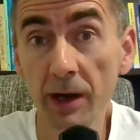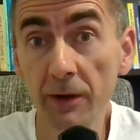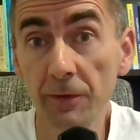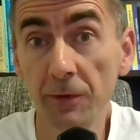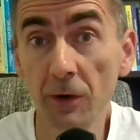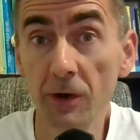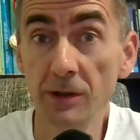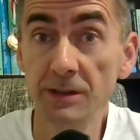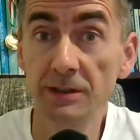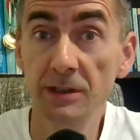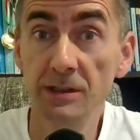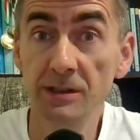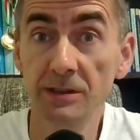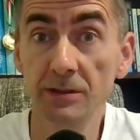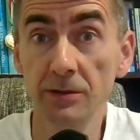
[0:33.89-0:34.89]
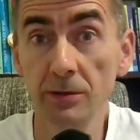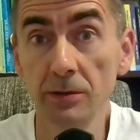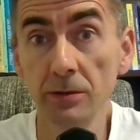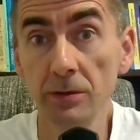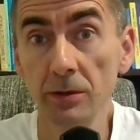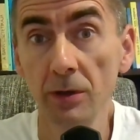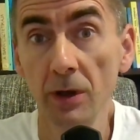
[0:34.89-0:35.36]
First is
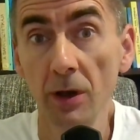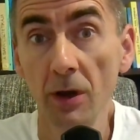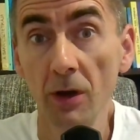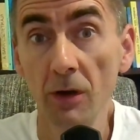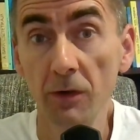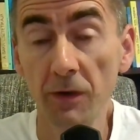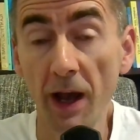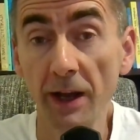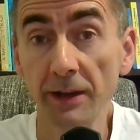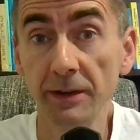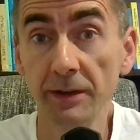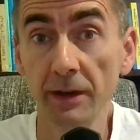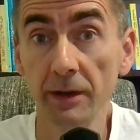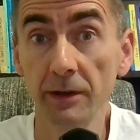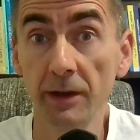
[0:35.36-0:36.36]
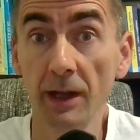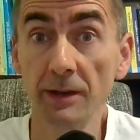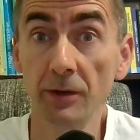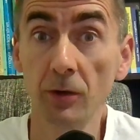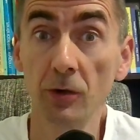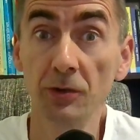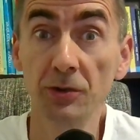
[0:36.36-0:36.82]
to fight and get
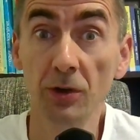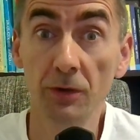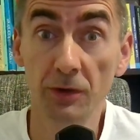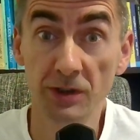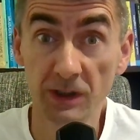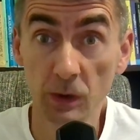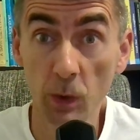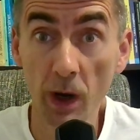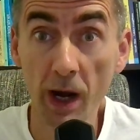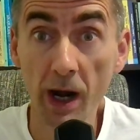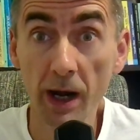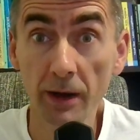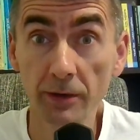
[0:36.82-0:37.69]
control of a square.